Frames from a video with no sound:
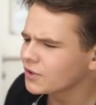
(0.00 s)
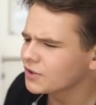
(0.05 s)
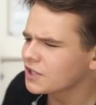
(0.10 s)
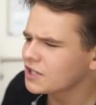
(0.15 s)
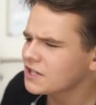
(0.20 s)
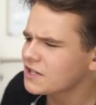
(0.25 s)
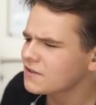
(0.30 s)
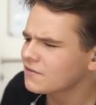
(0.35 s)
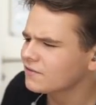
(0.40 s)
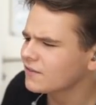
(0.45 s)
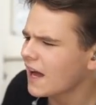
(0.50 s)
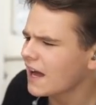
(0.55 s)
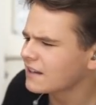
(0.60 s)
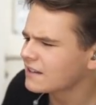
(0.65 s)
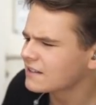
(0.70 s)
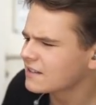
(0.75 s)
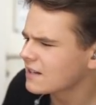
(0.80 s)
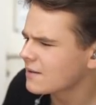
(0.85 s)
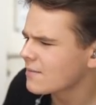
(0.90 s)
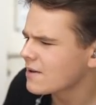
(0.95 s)
just the flight
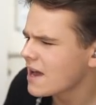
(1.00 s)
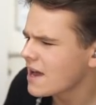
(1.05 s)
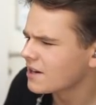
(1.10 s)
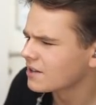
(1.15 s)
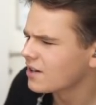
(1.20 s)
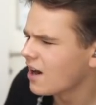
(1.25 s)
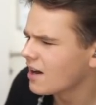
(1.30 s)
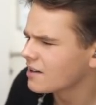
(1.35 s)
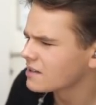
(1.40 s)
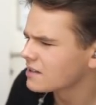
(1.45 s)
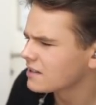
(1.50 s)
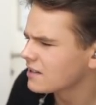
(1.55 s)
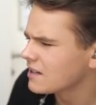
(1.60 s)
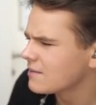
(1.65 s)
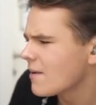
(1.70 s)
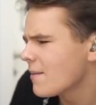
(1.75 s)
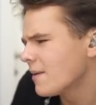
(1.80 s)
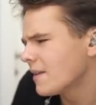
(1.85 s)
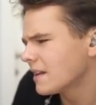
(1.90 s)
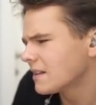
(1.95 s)
simulator, honestly.
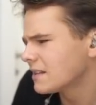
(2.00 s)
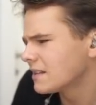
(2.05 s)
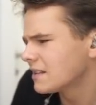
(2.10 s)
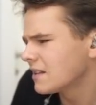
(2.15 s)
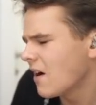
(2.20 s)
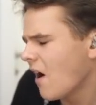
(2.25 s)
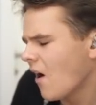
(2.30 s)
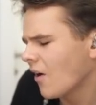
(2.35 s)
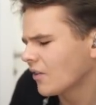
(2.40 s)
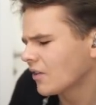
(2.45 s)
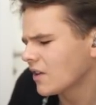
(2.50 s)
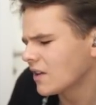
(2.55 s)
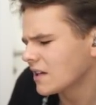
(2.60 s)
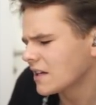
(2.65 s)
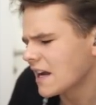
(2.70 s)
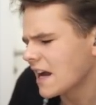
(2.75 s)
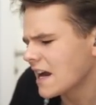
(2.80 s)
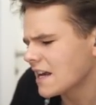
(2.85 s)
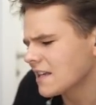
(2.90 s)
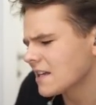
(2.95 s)
Maybe that's also the
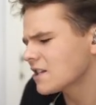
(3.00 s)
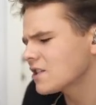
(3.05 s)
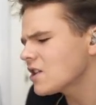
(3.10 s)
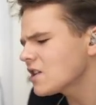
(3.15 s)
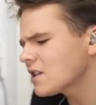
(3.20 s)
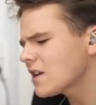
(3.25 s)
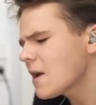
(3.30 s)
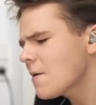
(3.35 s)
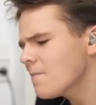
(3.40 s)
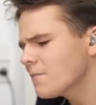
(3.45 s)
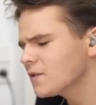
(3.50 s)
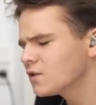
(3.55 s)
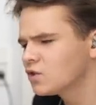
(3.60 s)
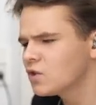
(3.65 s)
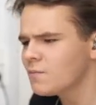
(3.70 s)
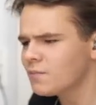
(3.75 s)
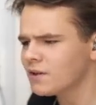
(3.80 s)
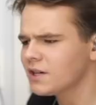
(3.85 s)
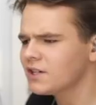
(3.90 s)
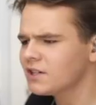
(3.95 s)
case. It's just
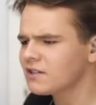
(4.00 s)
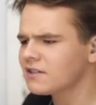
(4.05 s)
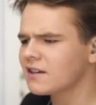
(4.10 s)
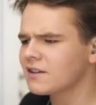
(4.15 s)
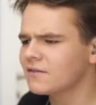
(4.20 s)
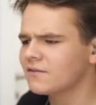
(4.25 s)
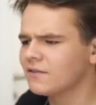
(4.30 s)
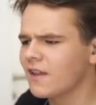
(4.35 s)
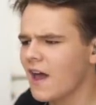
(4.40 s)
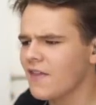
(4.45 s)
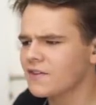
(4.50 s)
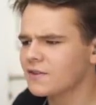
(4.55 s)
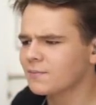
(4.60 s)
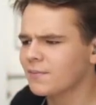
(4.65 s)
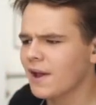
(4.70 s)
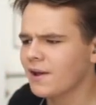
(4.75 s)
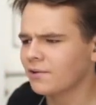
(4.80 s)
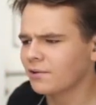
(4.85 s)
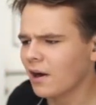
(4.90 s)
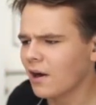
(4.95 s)
super interesting to fly this
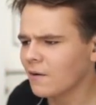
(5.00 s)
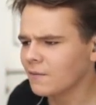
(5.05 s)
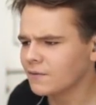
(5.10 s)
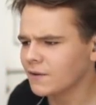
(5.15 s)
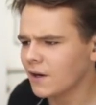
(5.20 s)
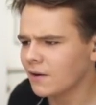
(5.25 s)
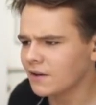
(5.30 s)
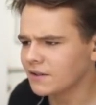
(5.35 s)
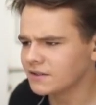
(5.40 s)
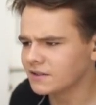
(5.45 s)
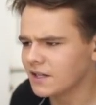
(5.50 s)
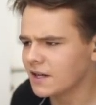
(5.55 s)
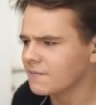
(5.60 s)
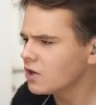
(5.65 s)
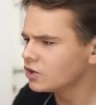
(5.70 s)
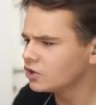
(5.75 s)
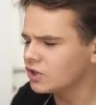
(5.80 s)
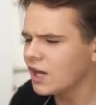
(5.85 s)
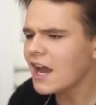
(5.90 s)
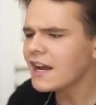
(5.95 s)
plane around, though, isn't
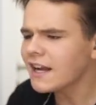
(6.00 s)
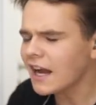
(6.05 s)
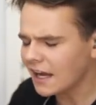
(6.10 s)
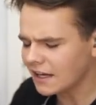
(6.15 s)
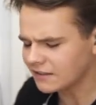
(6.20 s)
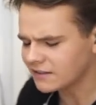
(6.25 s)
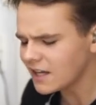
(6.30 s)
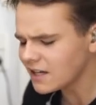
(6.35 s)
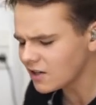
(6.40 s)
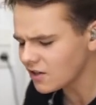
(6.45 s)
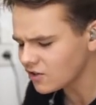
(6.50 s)
it? So yeah, guys, thank you